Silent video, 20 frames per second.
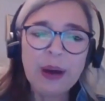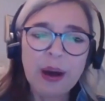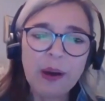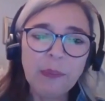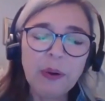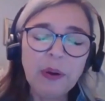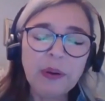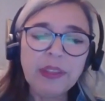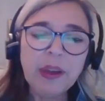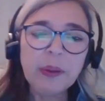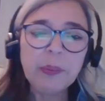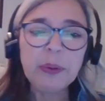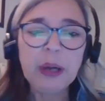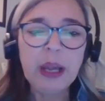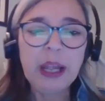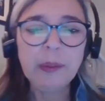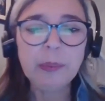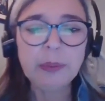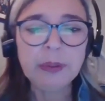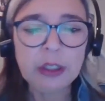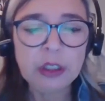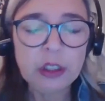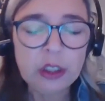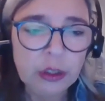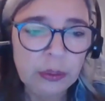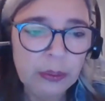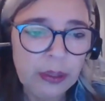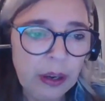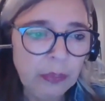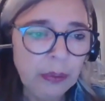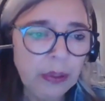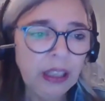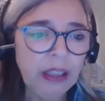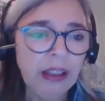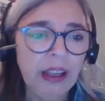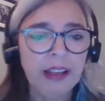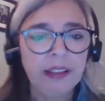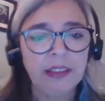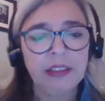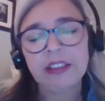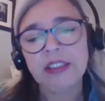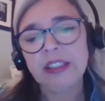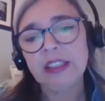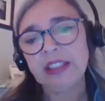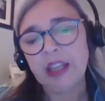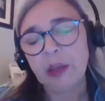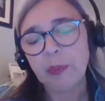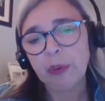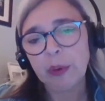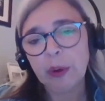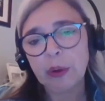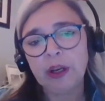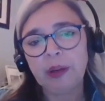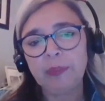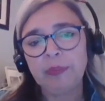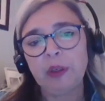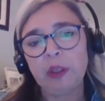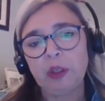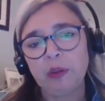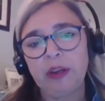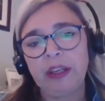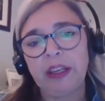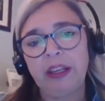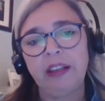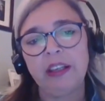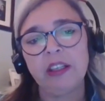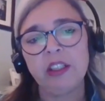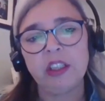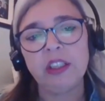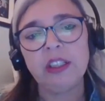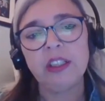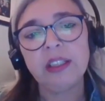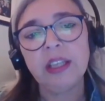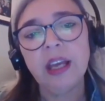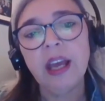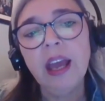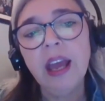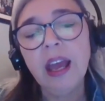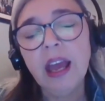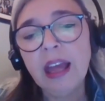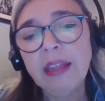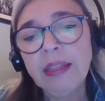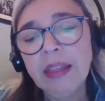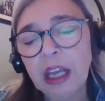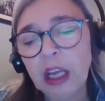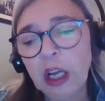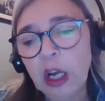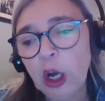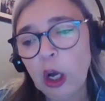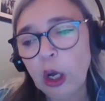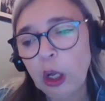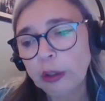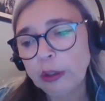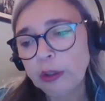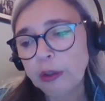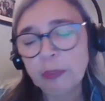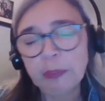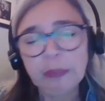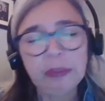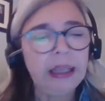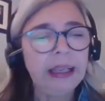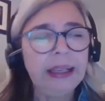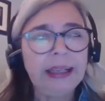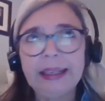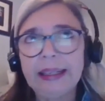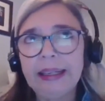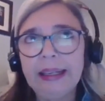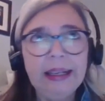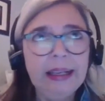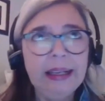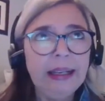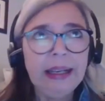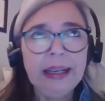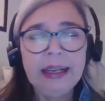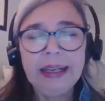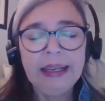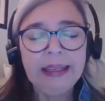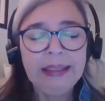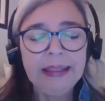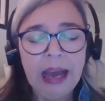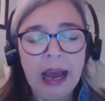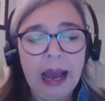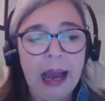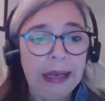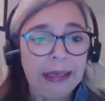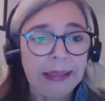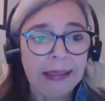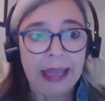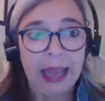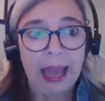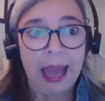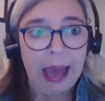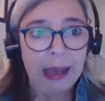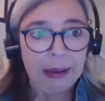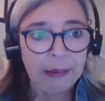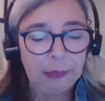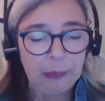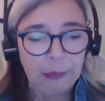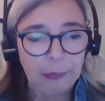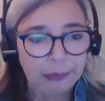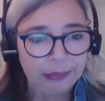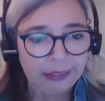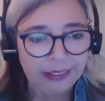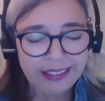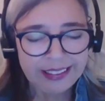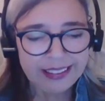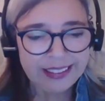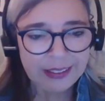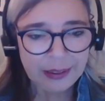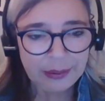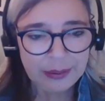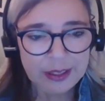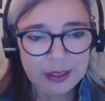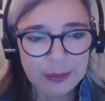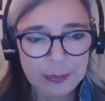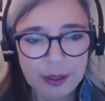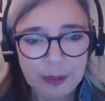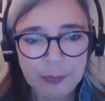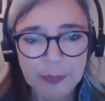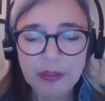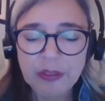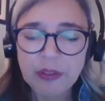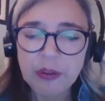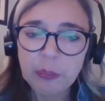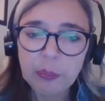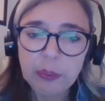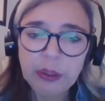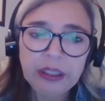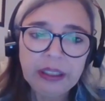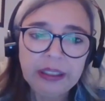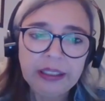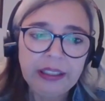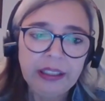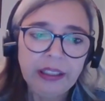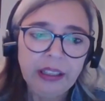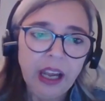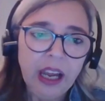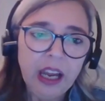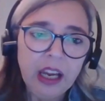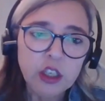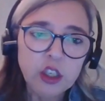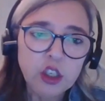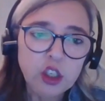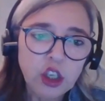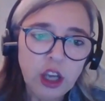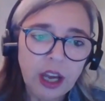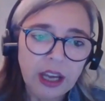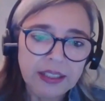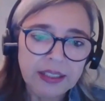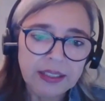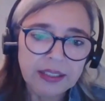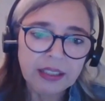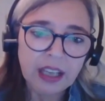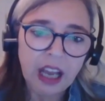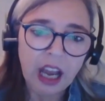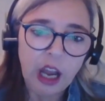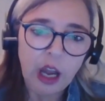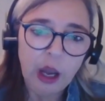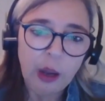But what they were able to do, and I really like this, is they broke up those regulations and they called them like 9 categories, so to speak, but they're really just